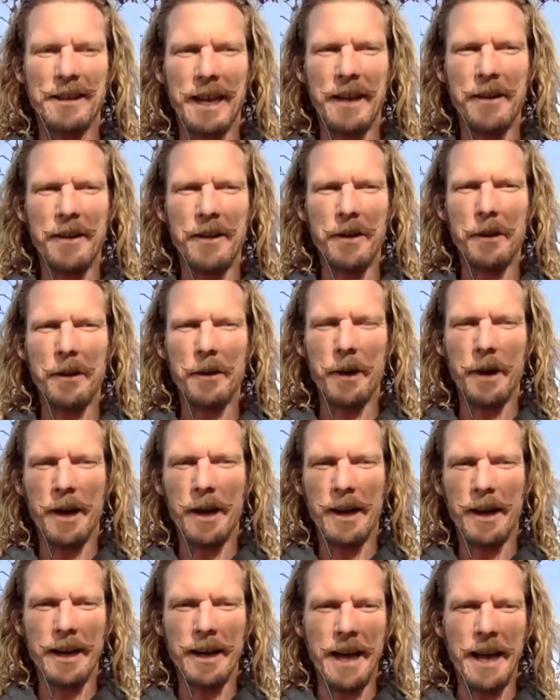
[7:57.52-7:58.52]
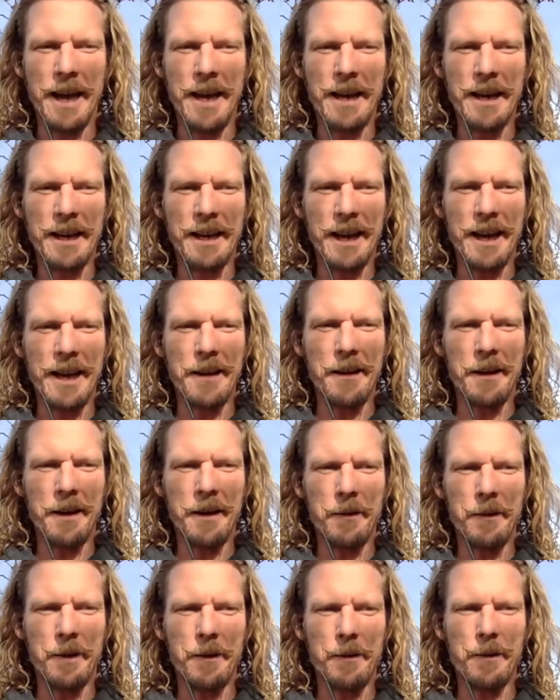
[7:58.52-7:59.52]
they do again and again.
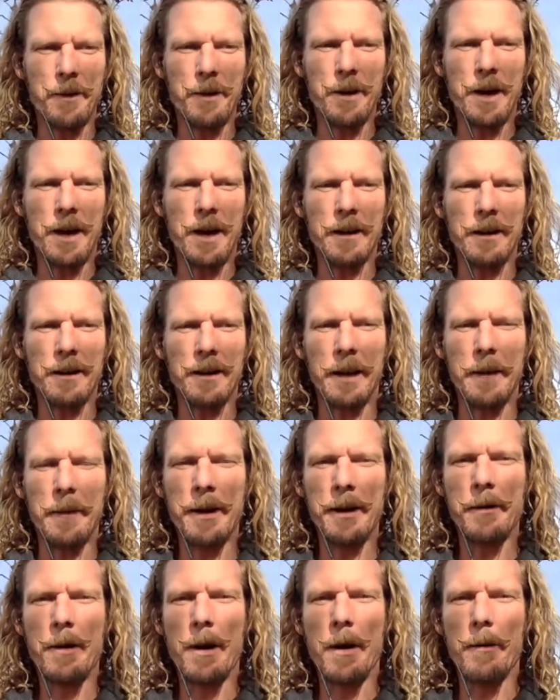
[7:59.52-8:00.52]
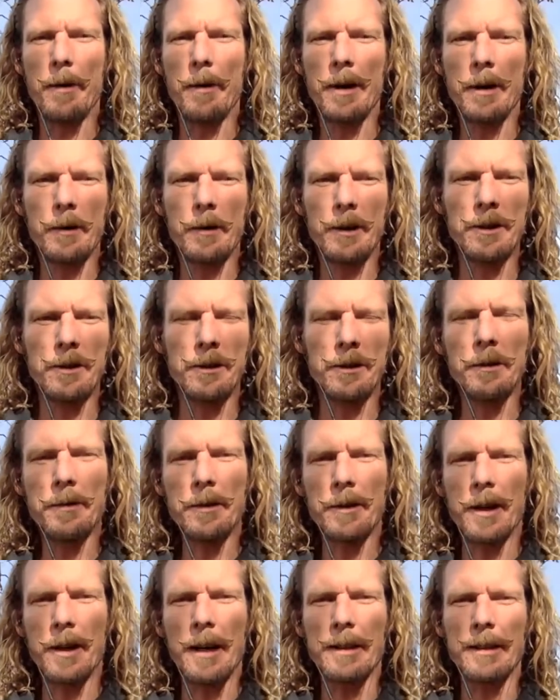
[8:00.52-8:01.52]
Yep. When we're not claiming what's true
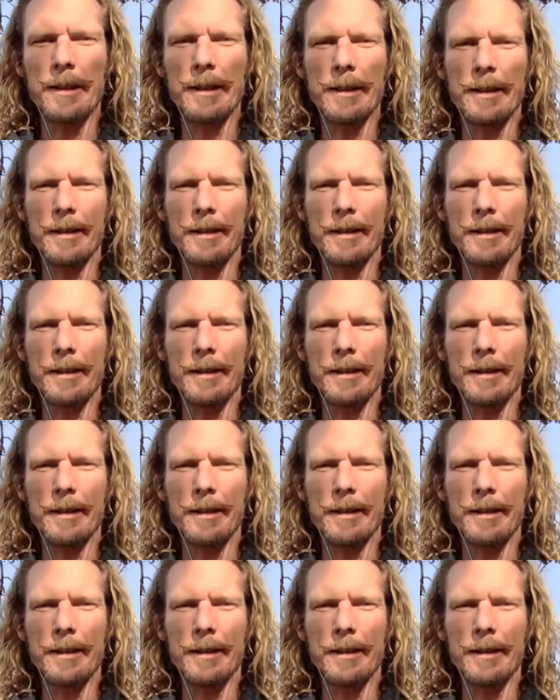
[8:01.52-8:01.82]
for us.